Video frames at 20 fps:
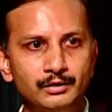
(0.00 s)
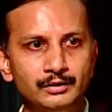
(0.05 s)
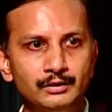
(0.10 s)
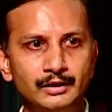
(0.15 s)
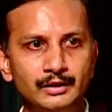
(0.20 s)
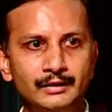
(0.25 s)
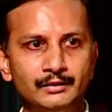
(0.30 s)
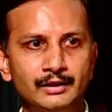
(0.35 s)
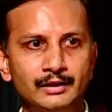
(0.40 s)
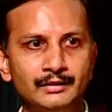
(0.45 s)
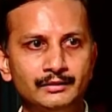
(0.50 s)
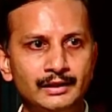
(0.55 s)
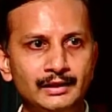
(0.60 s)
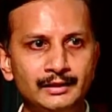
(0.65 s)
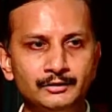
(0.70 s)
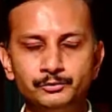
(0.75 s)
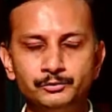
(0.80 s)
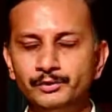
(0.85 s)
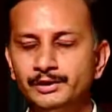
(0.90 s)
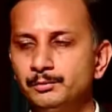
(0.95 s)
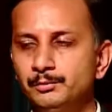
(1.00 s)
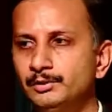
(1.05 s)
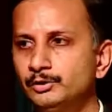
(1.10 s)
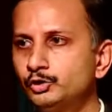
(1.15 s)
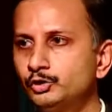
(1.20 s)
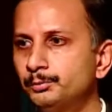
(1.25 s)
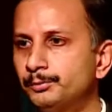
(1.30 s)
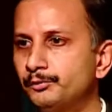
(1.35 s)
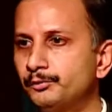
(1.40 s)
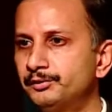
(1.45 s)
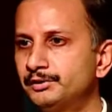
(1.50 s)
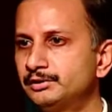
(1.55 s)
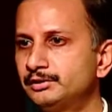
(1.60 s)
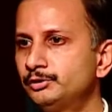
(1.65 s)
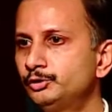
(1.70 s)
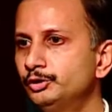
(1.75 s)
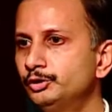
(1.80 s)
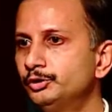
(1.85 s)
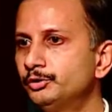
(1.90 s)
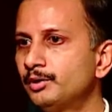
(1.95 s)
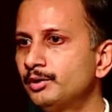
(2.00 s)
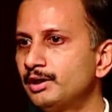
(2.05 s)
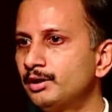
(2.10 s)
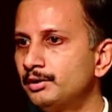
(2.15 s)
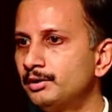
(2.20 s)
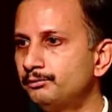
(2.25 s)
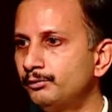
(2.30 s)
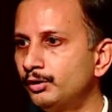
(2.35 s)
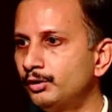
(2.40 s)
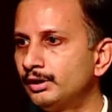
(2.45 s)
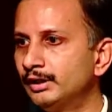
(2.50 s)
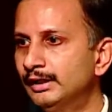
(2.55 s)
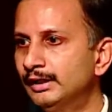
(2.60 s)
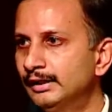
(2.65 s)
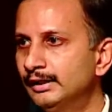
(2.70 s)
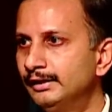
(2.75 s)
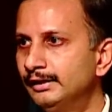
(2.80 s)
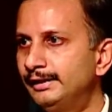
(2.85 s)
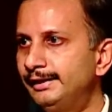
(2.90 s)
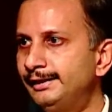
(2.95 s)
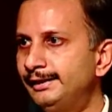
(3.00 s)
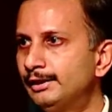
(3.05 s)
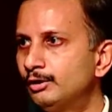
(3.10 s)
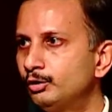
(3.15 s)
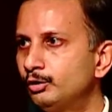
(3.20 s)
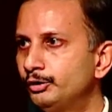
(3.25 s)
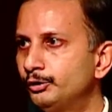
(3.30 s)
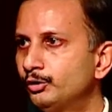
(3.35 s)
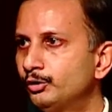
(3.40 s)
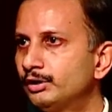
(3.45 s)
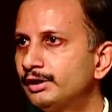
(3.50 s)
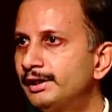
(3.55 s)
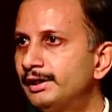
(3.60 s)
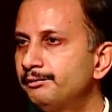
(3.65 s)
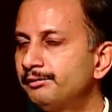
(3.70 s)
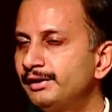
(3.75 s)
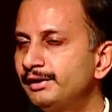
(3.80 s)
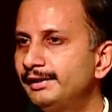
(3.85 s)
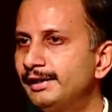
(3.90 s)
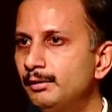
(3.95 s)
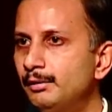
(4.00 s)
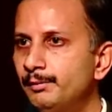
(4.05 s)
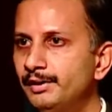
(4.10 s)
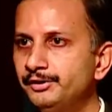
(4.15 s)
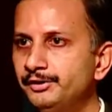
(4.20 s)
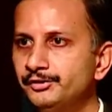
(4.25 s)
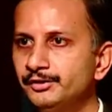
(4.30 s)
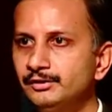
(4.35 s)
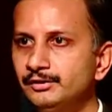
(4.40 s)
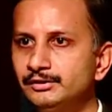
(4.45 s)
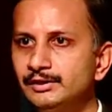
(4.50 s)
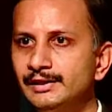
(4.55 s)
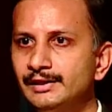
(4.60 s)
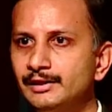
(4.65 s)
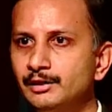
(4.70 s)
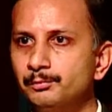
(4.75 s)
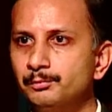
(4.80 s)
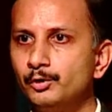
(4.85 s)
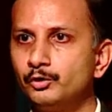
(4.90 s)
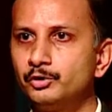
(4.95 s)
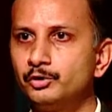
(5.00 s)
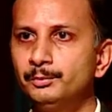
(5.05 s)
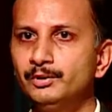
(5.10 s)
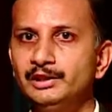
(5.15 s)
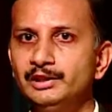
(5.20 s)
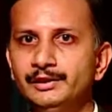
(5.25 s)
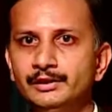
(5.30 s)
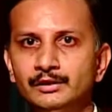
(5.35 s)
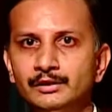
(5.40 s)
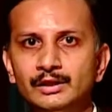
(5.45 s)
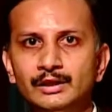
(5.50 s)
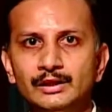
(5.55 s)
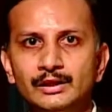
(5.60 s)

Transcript: And thanks very much to Professor Junjunwala for laying out, you know, the different dimensions that are possible here.